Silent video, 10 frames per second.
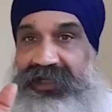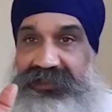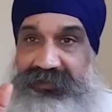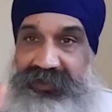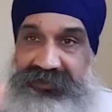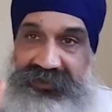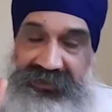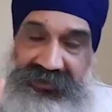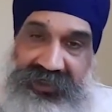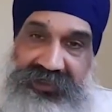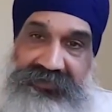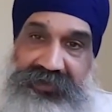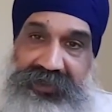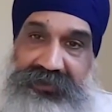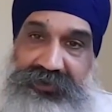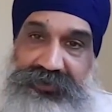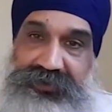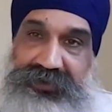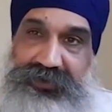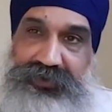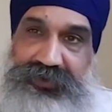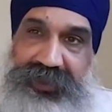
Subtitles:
Ajmer Singh Dhariwal, who's